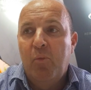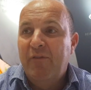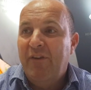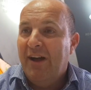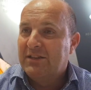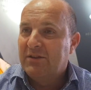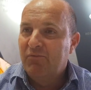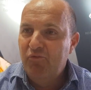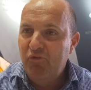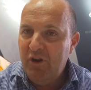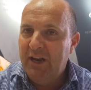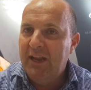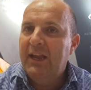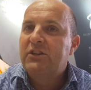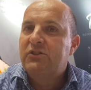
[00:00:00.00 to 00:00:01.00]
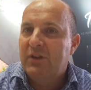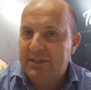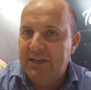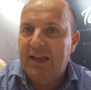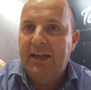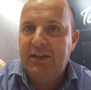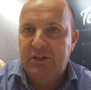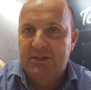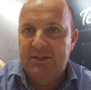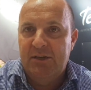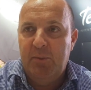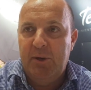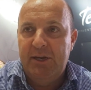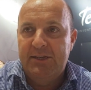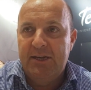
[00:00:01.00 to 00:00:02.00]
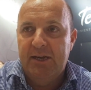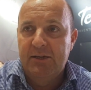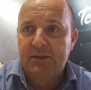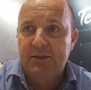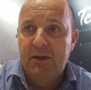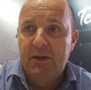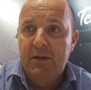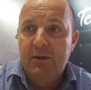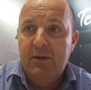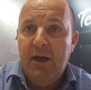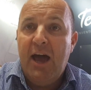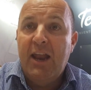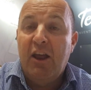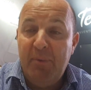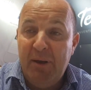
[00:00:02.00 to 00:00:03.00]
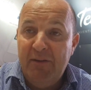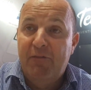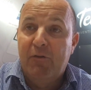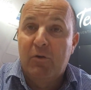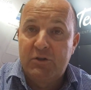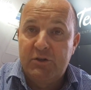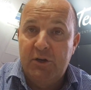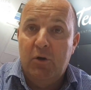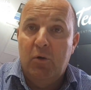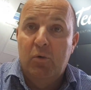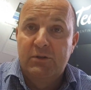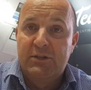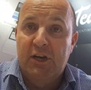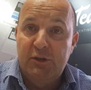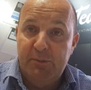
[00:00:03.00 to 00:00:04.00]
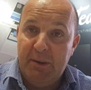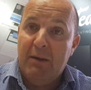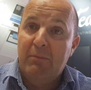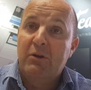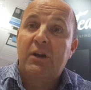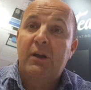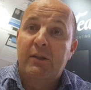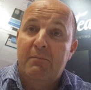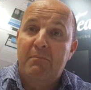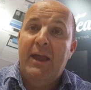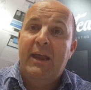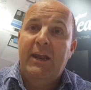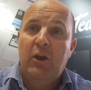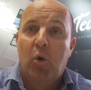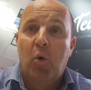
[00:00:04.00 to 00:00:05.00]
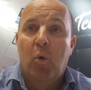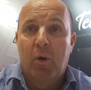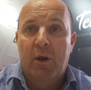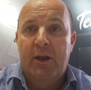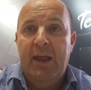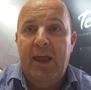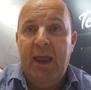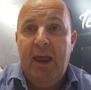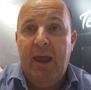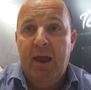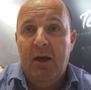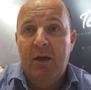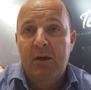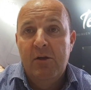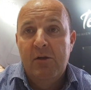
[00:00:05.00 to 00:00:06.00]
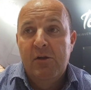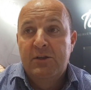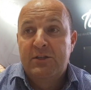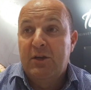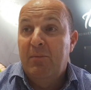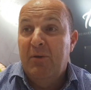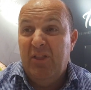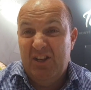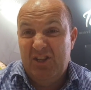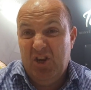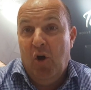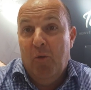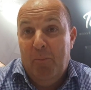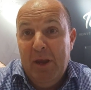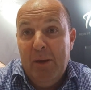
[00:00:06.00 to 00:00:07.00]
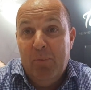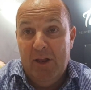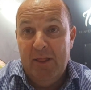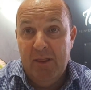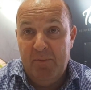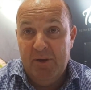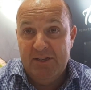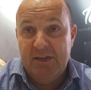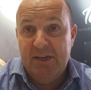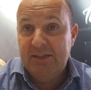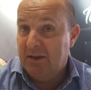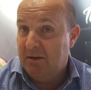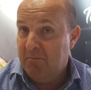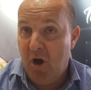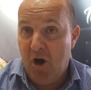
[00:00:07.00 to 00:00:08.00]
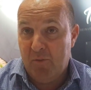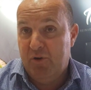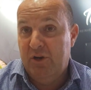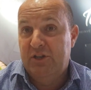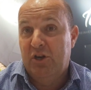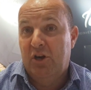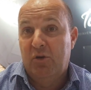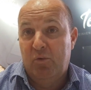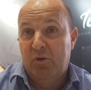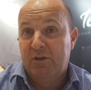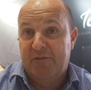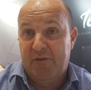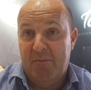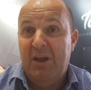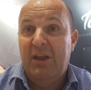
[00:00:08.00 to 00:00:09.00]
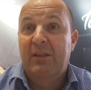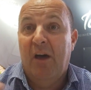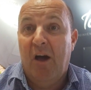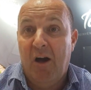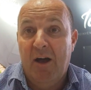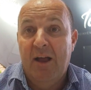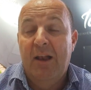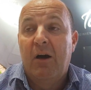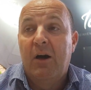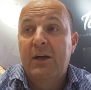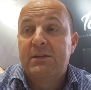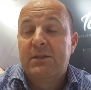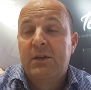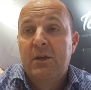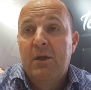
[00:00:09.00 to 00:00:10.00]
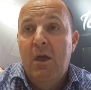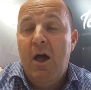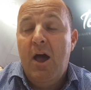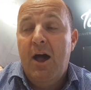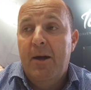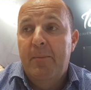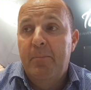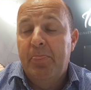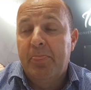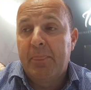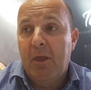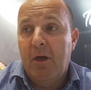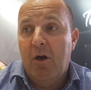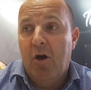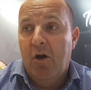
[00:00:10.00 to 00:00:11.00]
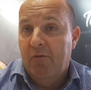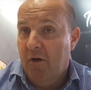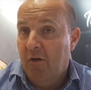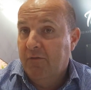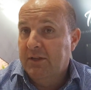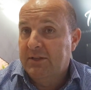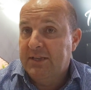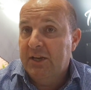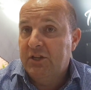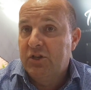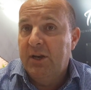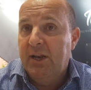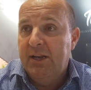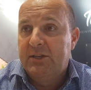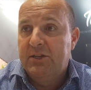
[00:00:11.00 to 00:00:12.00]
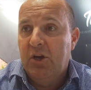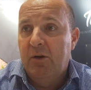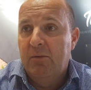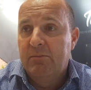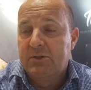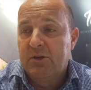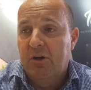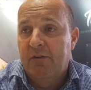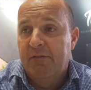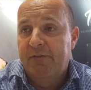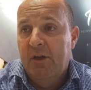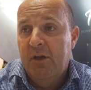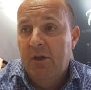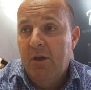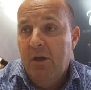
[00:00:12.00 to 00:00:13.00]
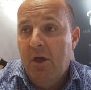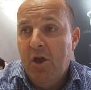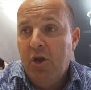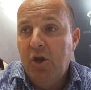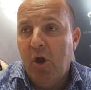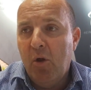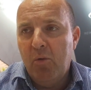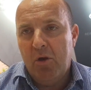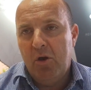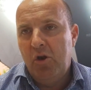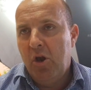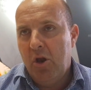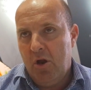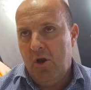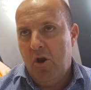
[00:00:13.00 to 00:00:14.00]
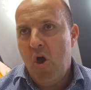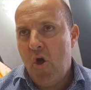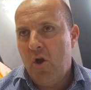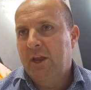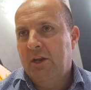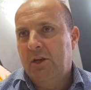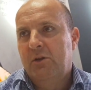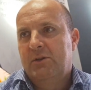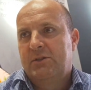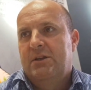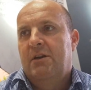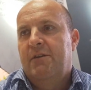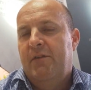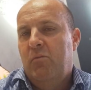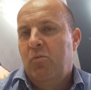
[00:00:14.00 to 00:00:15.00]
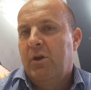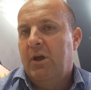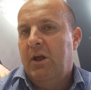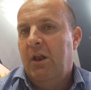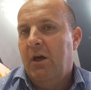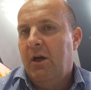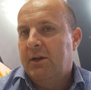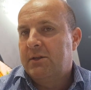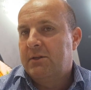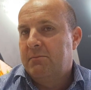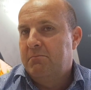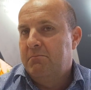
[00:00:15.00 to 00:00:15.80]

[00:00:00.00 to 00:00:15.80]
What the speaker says: We've had some really interesting agency meetings, and I've been fortunate also to be able to go main hall and hear some of the top people in the business, and Mark Pritchard was for me the highlight of the session in terms of learning new stuff. And what I liked